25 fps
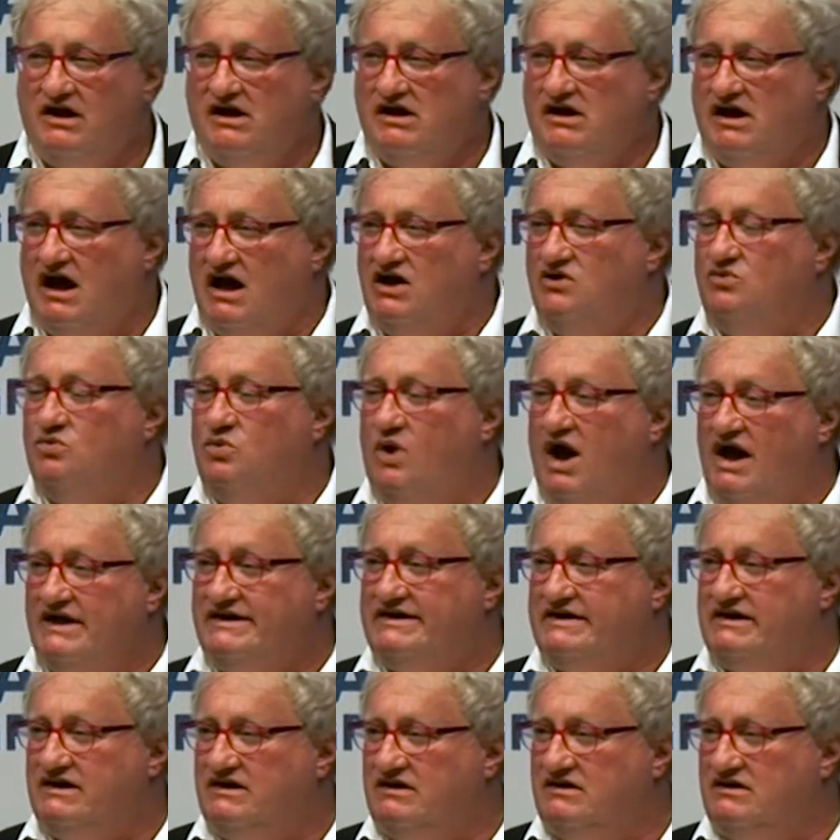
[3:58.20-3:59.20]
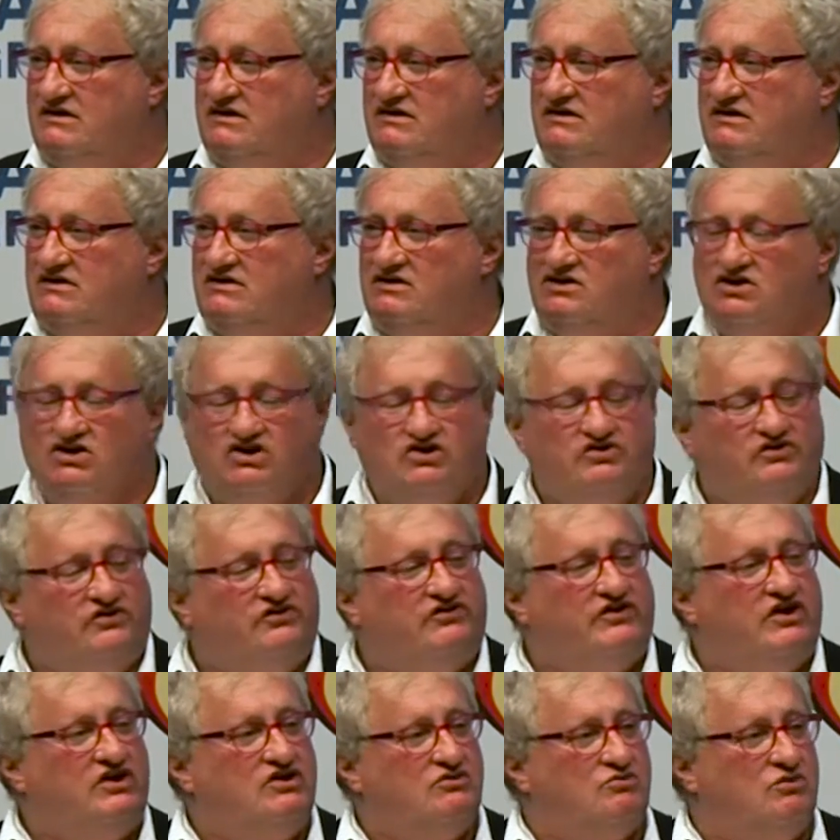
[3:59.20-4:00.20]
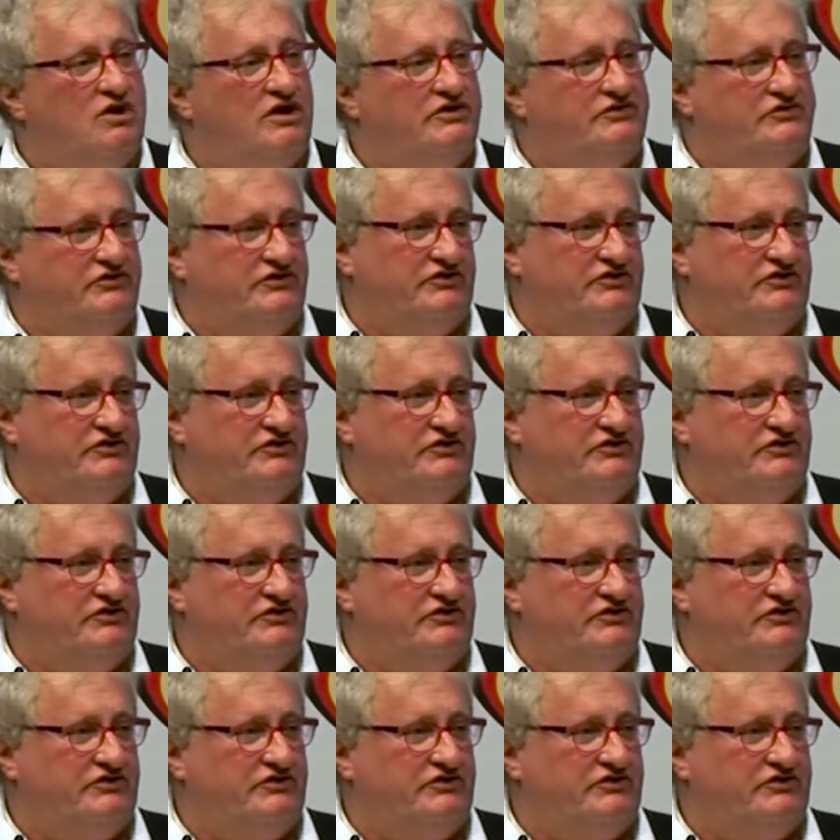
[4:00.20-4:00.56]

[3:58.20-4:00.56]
And what do they want to